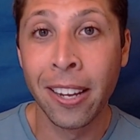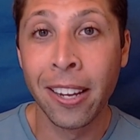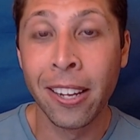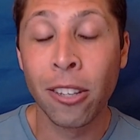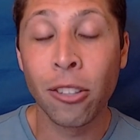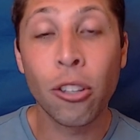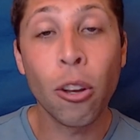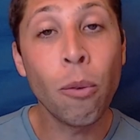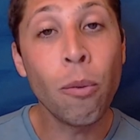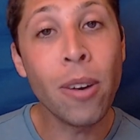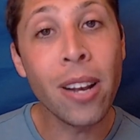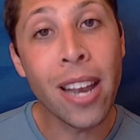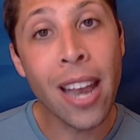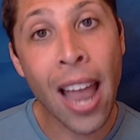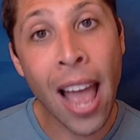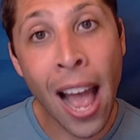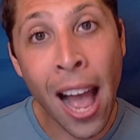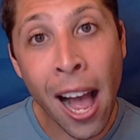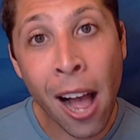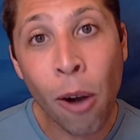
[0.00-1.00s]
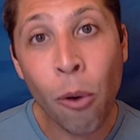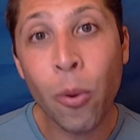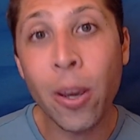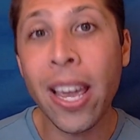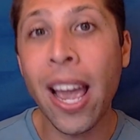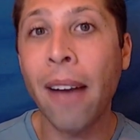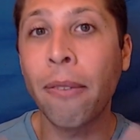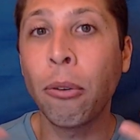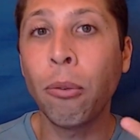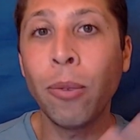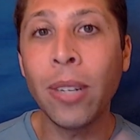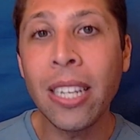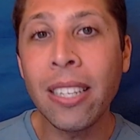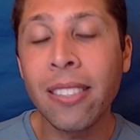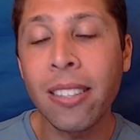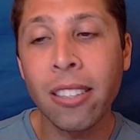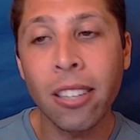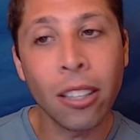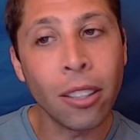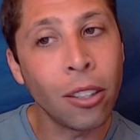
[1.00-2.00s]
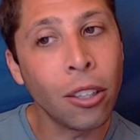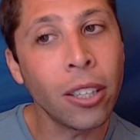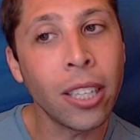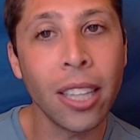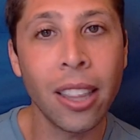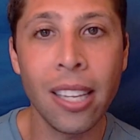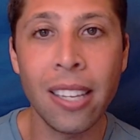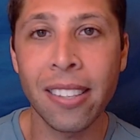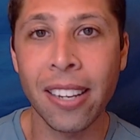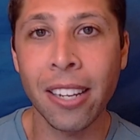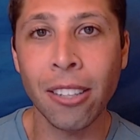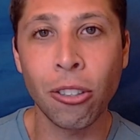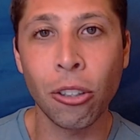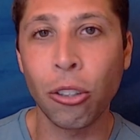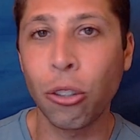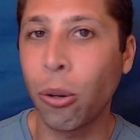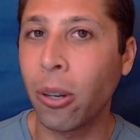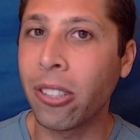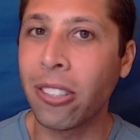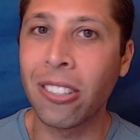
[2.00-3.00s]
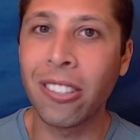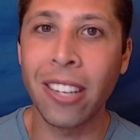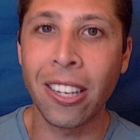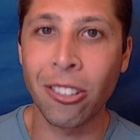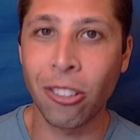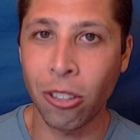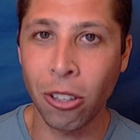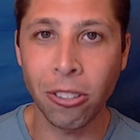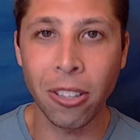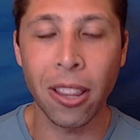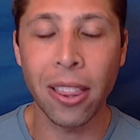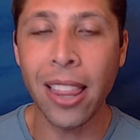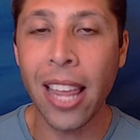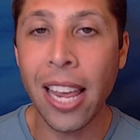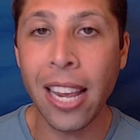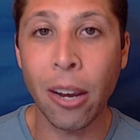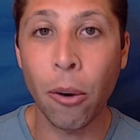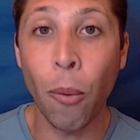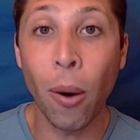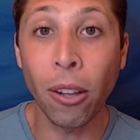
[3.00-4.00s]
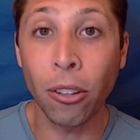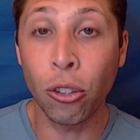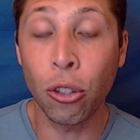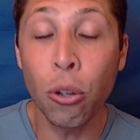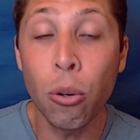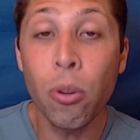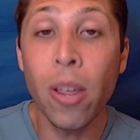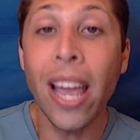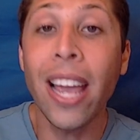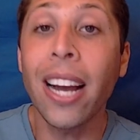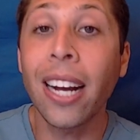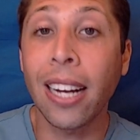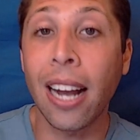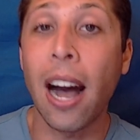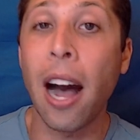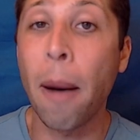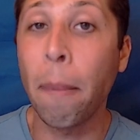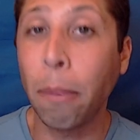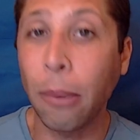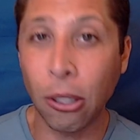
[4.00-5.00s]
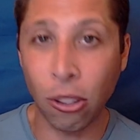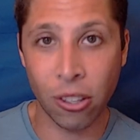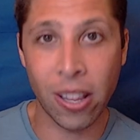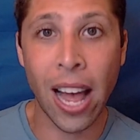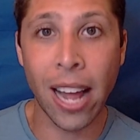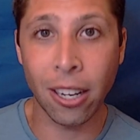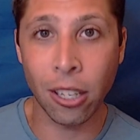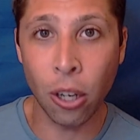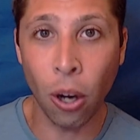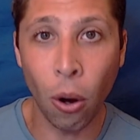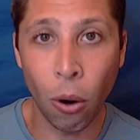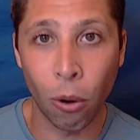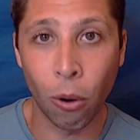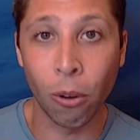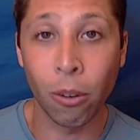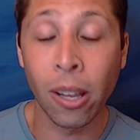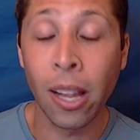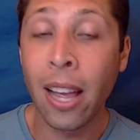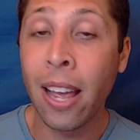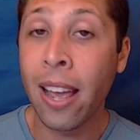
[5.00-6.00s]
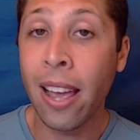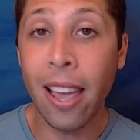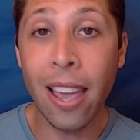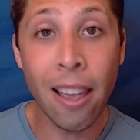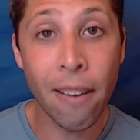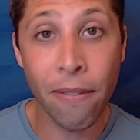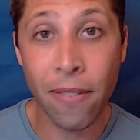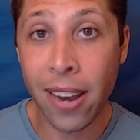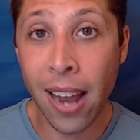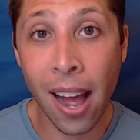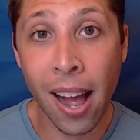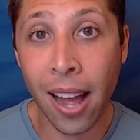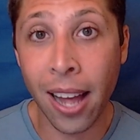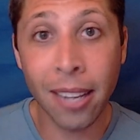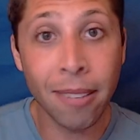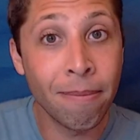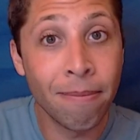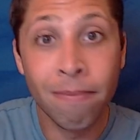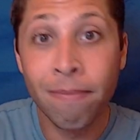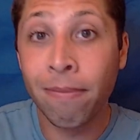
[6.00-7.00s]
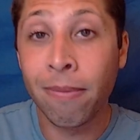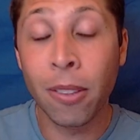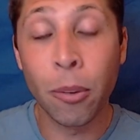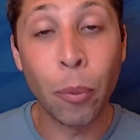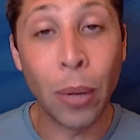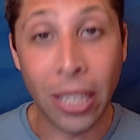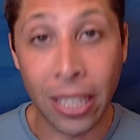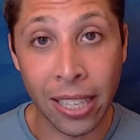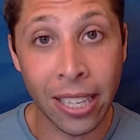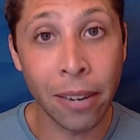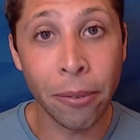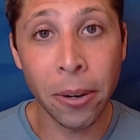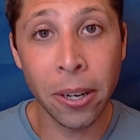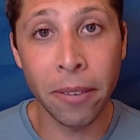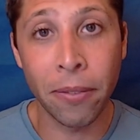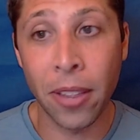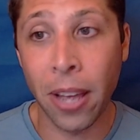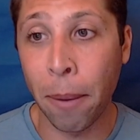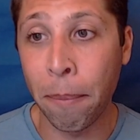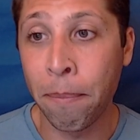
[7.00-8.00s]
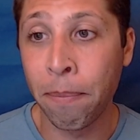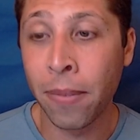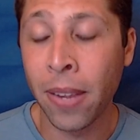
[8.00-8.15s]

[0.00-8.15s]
So now we have a reason to look at these answer choices and start to think, well, do they accomplish that goal? If not, we can get rid of them.